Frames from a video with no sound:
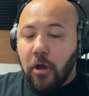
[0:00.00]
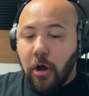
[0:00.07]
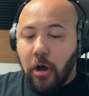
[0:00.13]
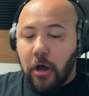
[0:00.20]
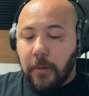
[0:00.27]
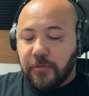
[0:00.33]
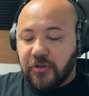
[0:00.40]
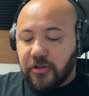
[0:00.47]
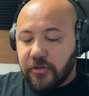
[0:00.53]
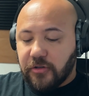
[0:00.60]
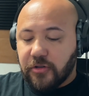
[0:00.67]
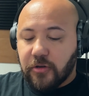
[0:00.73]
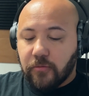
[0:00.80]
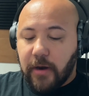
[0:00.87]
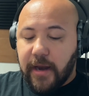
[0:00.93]

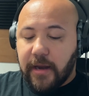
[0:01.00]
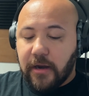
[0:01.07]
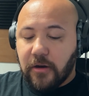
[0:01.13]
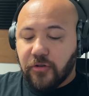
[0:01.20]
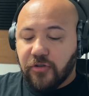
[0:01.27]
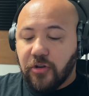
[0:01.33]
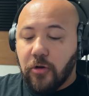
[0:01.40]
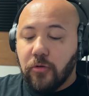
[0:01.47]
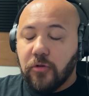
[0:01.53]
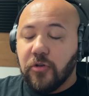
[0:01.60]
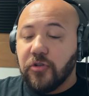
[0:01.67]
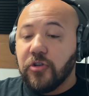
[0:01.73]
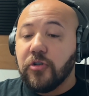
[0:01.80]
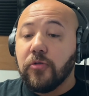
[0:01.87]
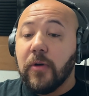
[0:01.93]
options right here. So
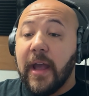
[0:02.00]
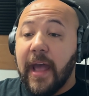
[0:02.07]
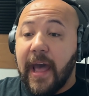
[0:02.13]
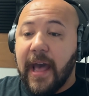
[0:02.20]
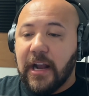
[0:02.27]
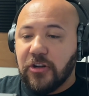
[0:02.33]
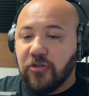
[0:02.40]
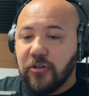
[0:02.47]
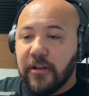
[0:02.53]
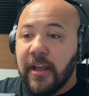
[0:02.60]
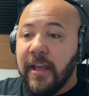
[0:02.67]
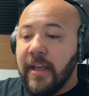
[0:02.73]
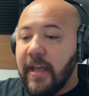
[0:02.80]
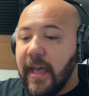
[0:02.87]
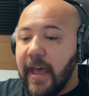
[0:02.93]
to actually
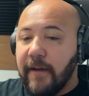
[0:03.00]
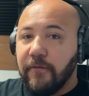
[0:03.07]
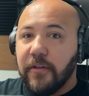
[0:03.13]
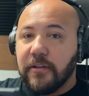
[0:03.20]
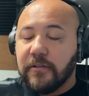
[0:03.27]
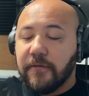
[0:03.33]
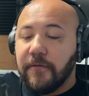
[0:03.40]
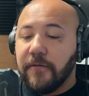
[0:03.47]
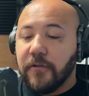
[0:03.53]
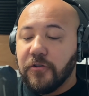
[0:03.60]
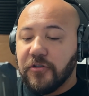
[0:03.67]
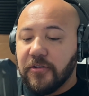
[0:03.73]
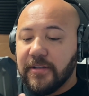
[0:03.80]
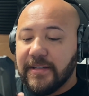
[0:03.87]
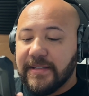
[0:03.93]
have this
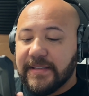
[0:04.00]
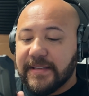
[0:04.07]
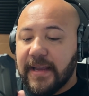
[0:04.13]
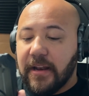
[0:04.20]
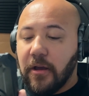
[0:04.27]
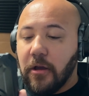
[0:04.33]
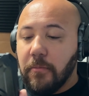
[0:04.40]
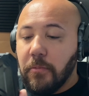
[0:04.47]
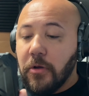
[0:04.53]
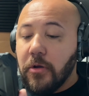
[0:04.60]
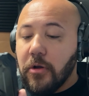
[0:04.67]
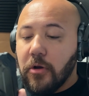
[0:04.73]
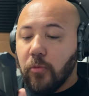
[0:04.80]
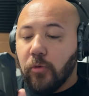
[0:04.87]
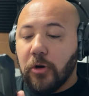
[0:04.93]
firstly set up,
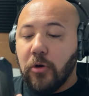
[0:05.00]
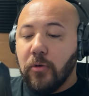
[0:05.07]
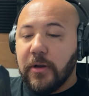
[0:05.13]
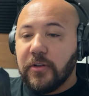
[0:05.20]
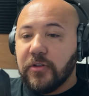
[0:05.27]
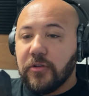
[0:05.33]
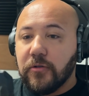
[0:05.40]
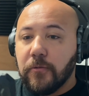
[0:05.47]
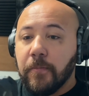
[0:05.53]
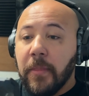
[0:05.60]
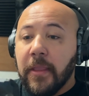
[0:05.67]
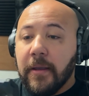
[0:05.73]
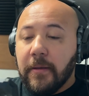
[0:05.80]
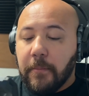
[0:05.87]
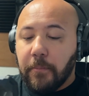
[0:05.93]
we're going to
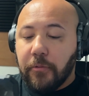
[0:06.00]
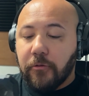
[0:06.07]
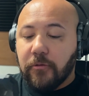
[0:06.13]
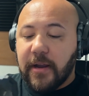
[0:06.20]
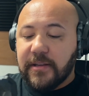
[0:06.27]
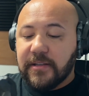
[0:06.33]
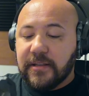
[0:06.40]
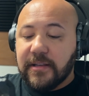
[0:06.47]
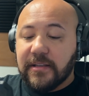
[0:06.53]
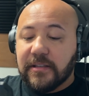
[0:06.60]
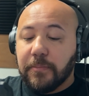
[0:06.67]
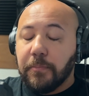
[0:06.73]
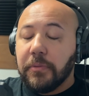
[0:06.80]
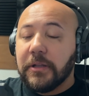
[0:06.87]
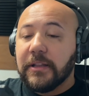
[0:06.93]
press
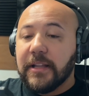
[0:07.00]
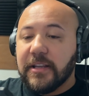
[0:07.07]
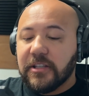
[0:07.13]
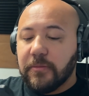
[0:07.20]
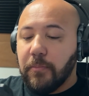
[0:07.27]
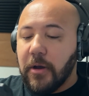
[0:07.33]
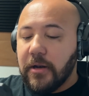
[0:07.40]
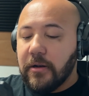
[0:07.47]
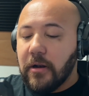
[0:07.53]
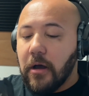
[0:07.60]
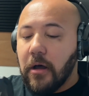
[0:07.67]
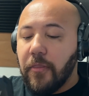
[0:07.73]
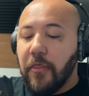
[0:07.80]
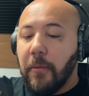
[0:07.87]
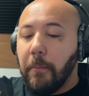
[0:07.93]
this plus button
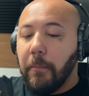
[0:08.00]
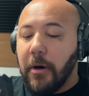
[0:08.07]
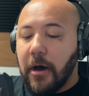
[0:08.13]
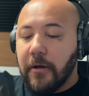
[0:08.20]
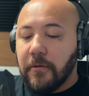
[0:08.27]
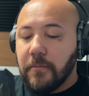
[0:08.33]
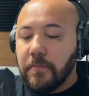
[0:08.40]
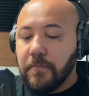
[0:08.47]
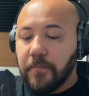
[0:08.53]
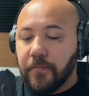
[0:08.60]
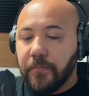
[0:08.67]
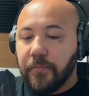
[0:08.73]
on the bottom.